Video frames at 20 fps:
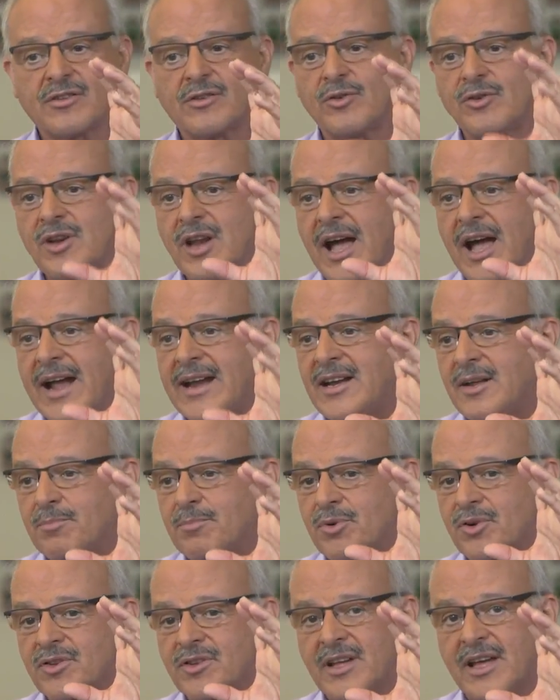So
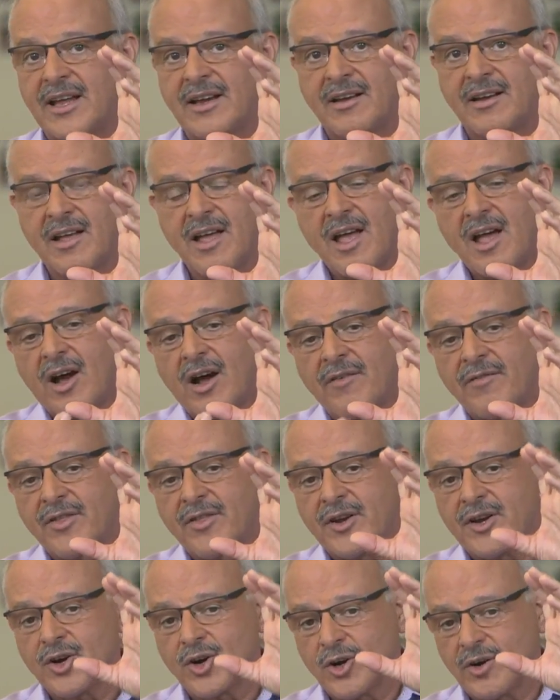90% of
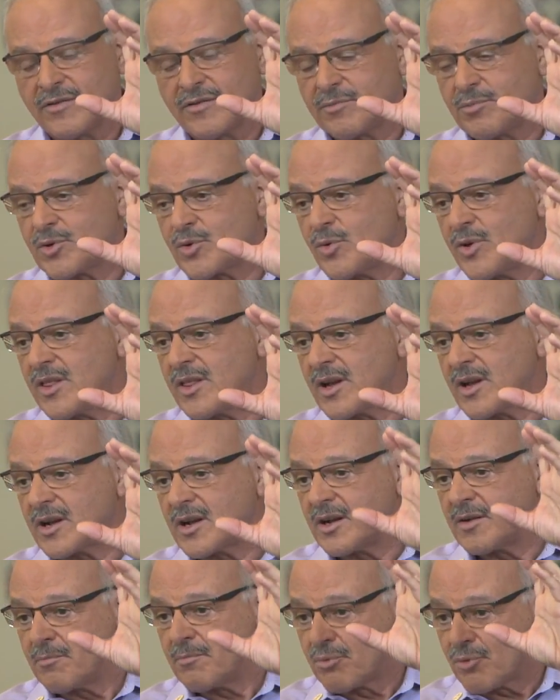the nerves between
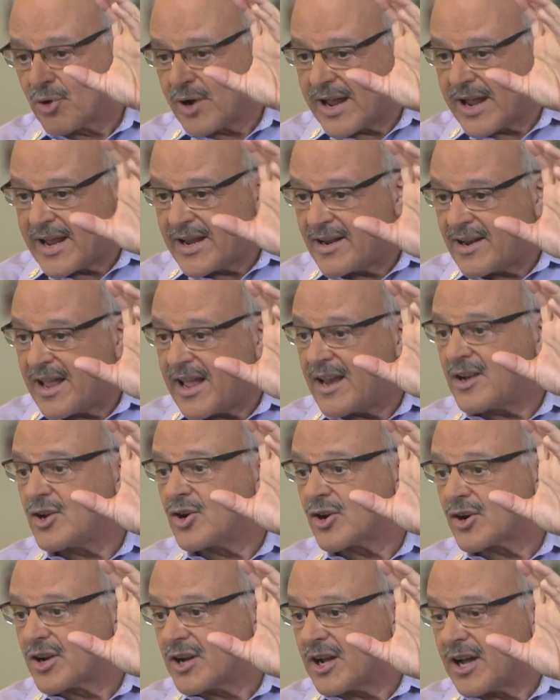the brain and
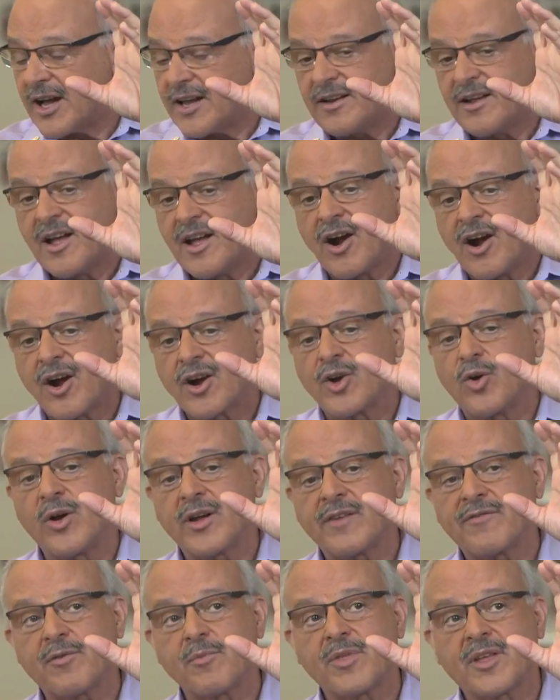your gut are
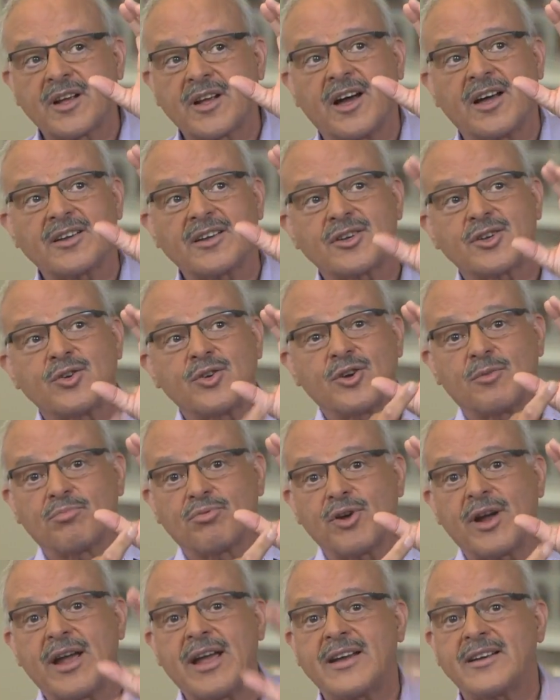going from the gut to your
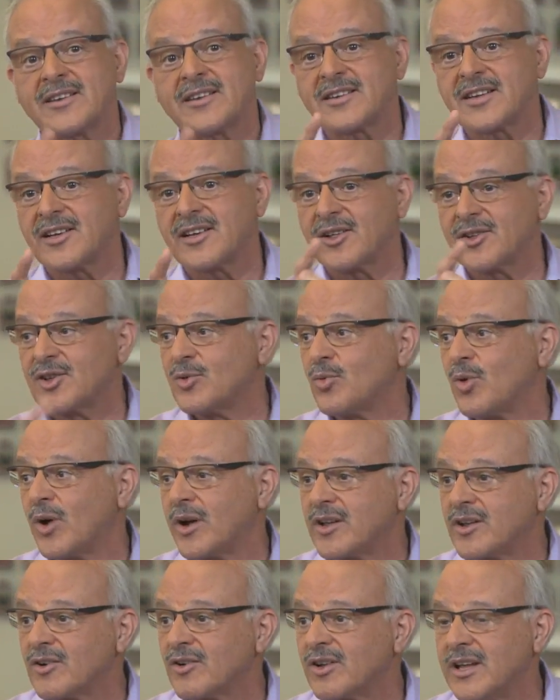brain to tell you
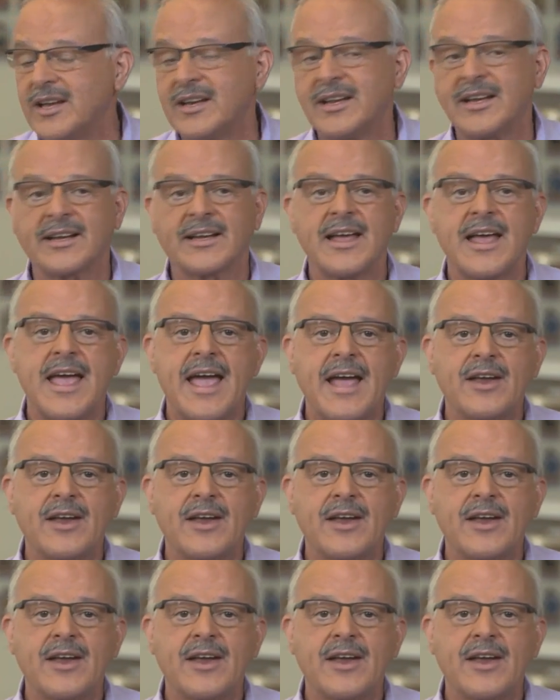what you're eating.